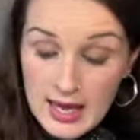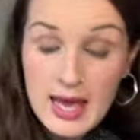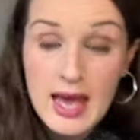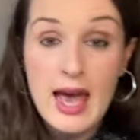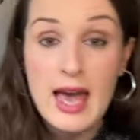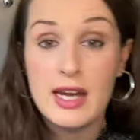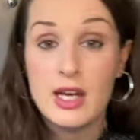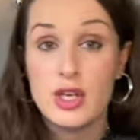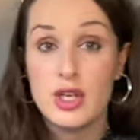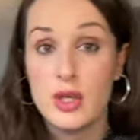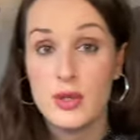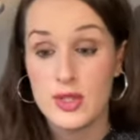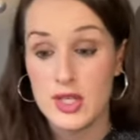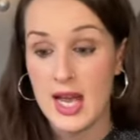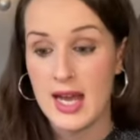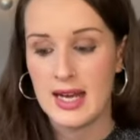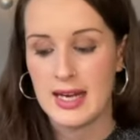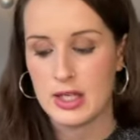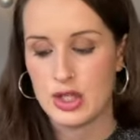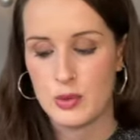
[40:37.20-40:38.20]
And a new
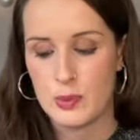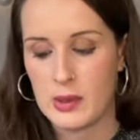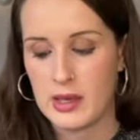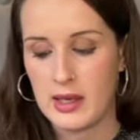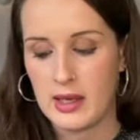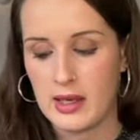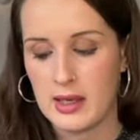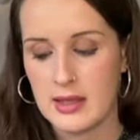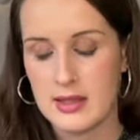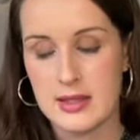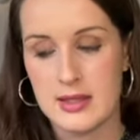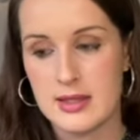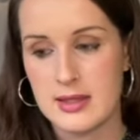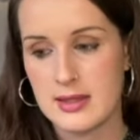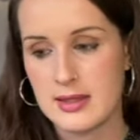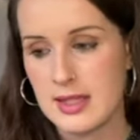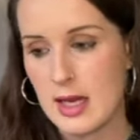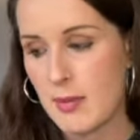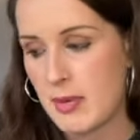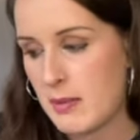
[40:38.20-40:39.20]
challenge, because
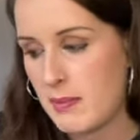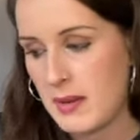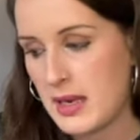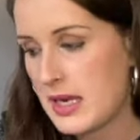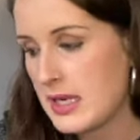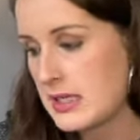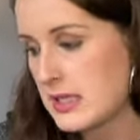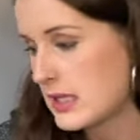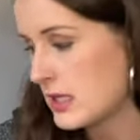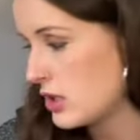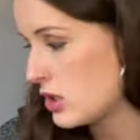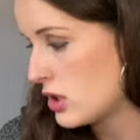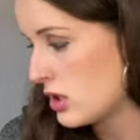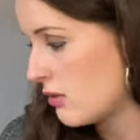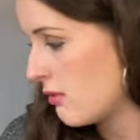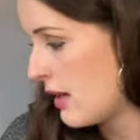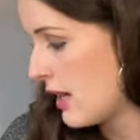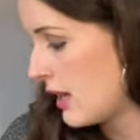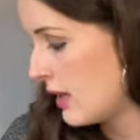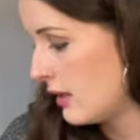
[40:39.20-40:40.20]
there'll be Beading
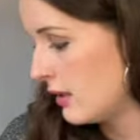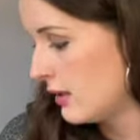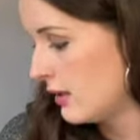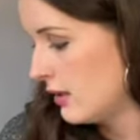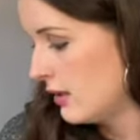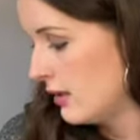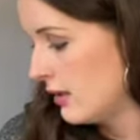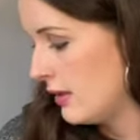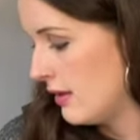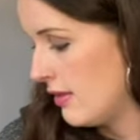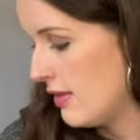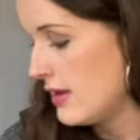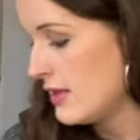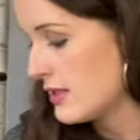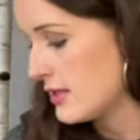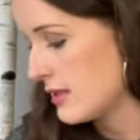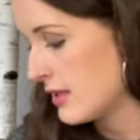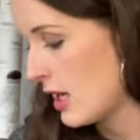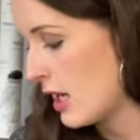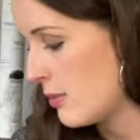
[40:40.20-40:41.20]
doing
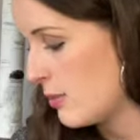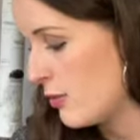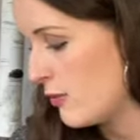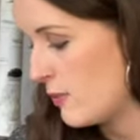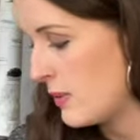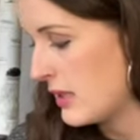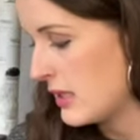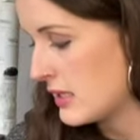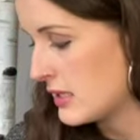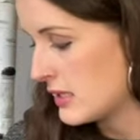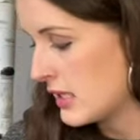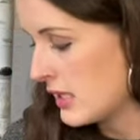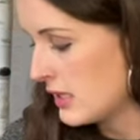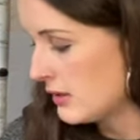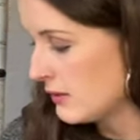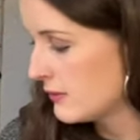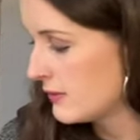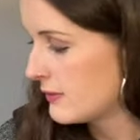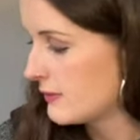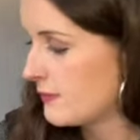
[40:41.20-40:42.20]
this type of beading.